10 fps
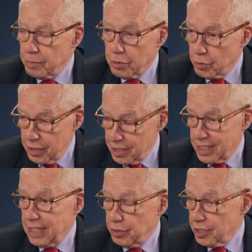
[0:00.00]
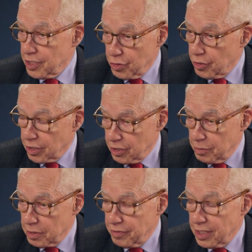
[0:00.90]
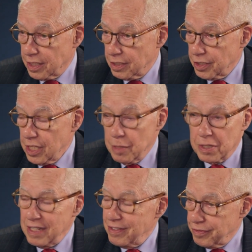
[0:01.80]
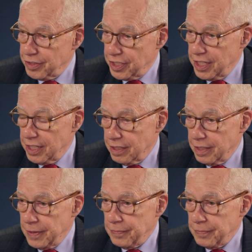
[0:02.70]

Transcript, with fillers: number one, the statute doesn't talk in terms of knowledge, but even if it did,